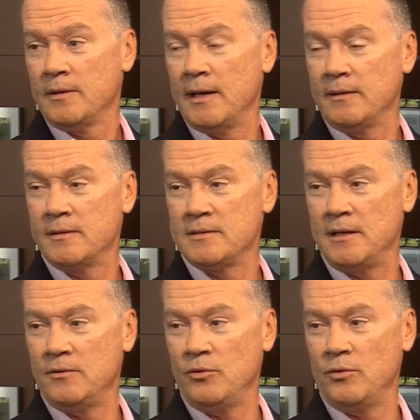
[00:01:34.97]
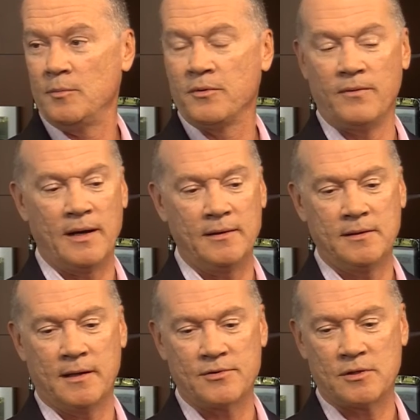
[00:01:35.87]
and continue to
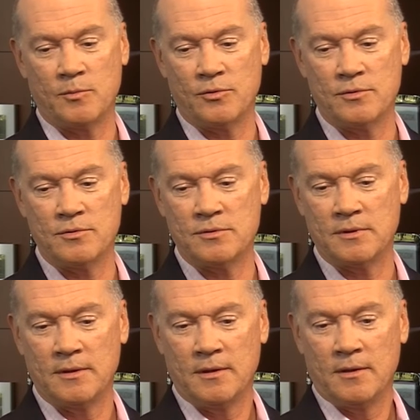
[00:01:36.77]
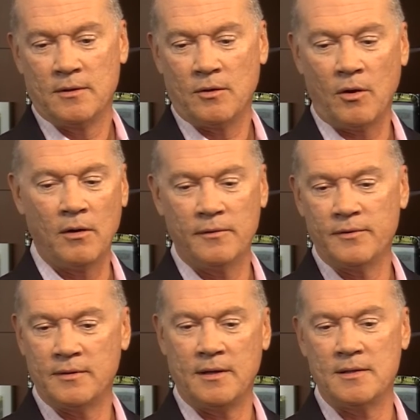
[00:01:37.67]
provide customers all of
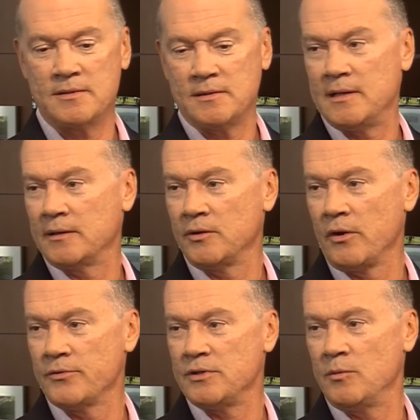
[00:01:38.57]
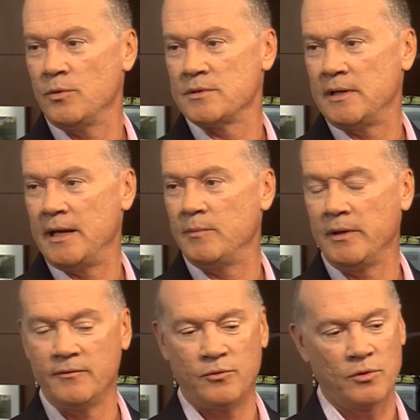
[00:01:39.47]
the things that technology was
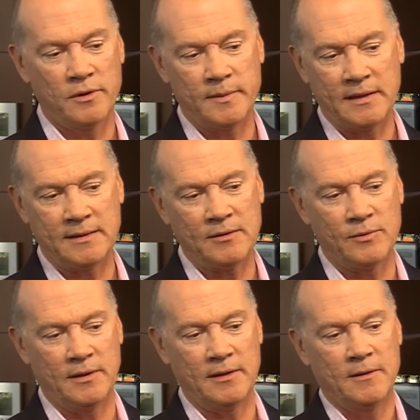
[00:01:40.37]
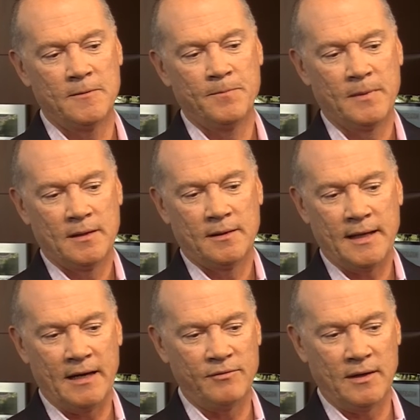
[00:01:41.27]
enabling for them. And I think really
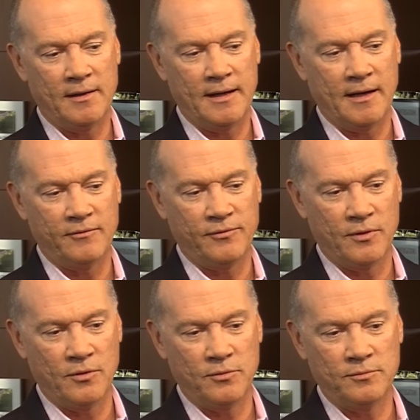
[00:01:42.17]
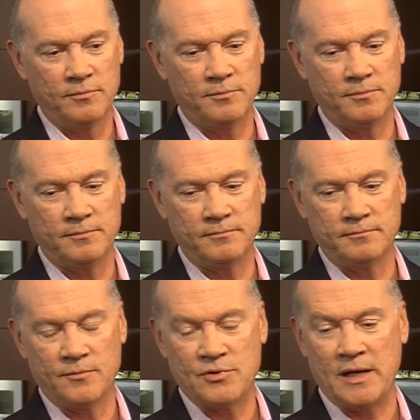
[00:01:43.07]
the advent of the iPhone
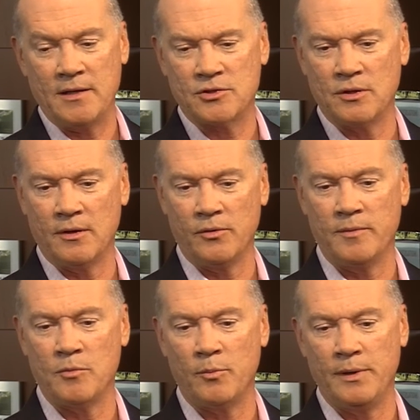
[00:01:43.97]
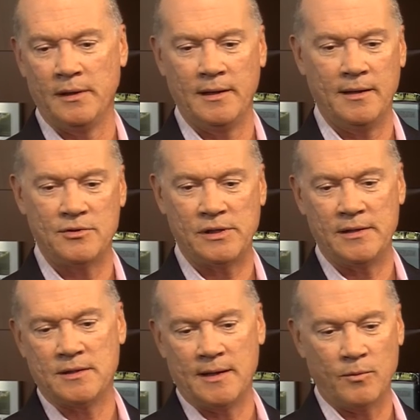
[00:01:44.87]
changed not only mobility, it
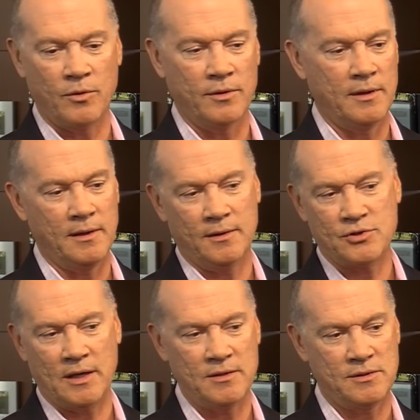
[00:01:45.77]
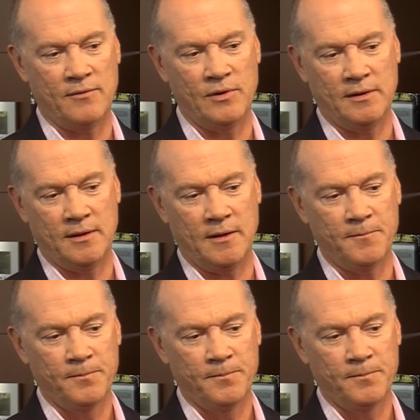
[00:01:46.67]
changed networking, it changed everything